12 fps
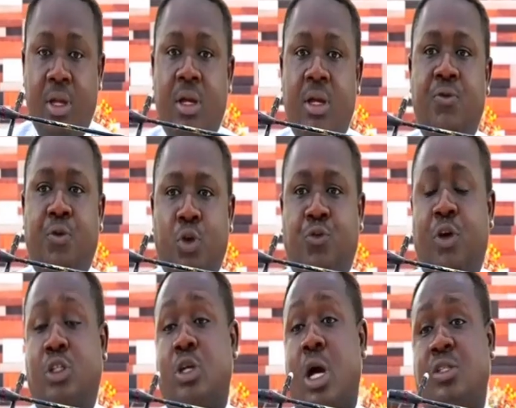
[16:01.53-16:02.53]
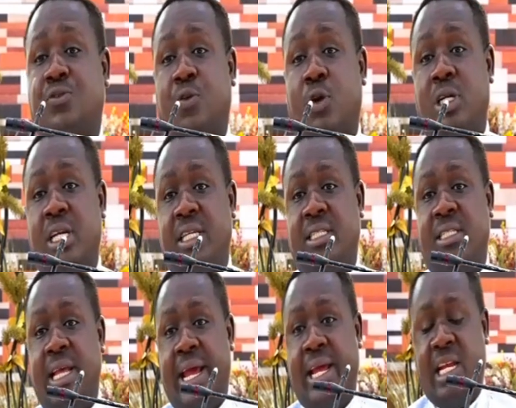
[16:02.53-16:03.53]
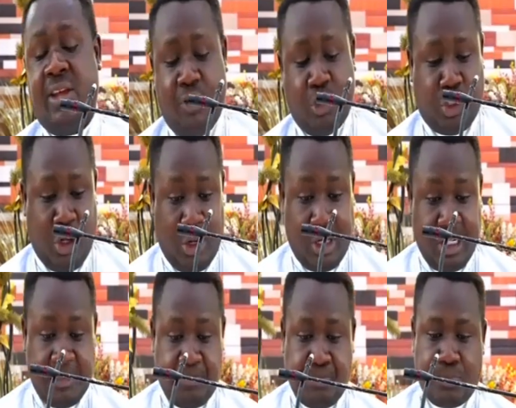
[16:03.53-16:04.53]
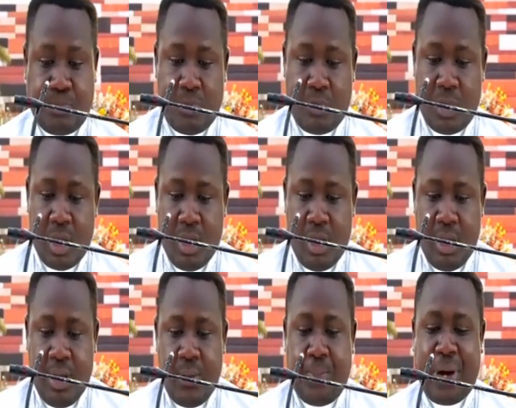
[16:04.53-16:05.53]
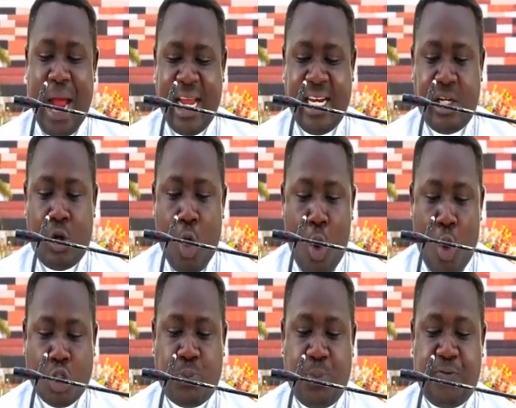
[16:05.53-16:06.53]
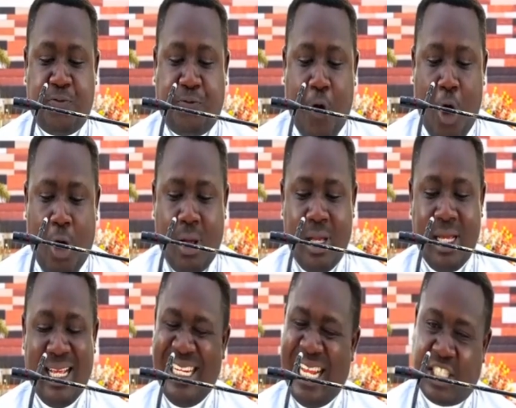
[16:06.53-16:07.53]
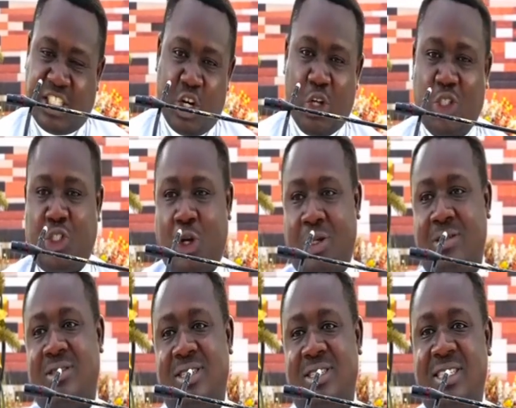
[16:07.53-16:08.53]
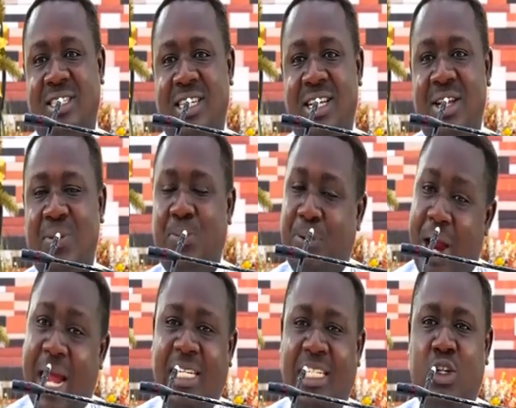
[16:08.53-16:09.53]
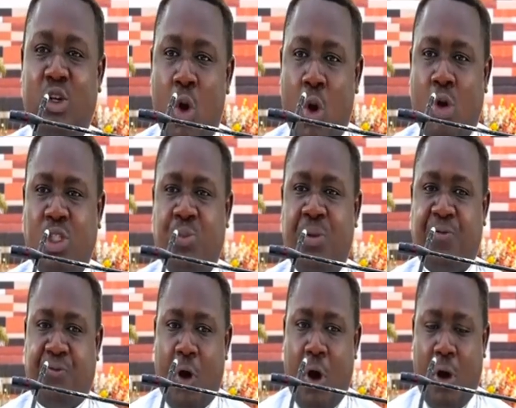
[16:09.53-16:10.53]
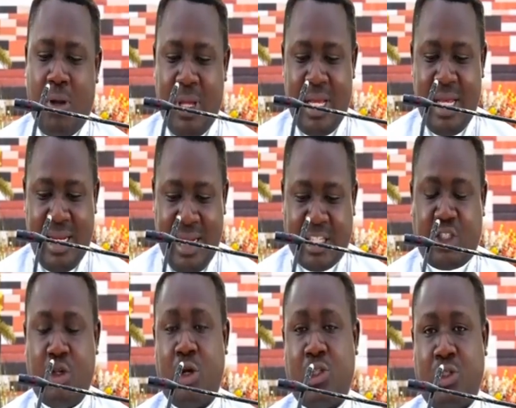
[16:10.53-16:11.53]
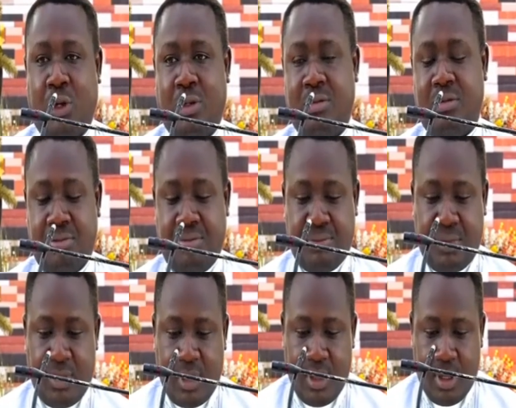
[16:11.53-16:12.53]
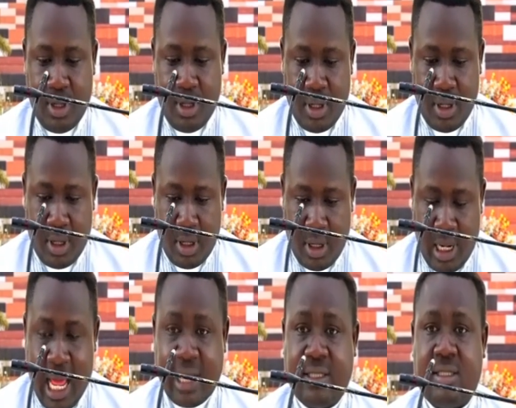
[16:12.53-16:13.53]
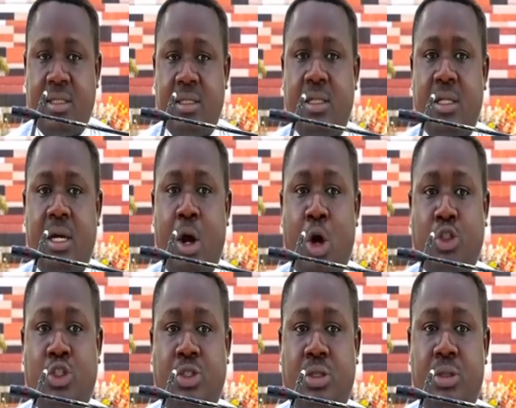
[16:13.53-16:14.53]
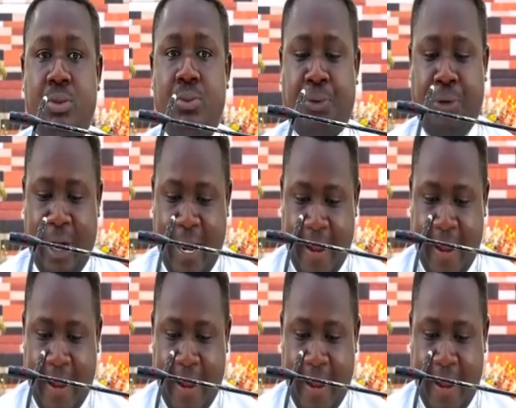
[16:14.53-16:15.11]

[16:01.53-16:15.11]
Food for thought for this day devotion. Pride goes before destruction. Pride goes before destruction. Let us pray.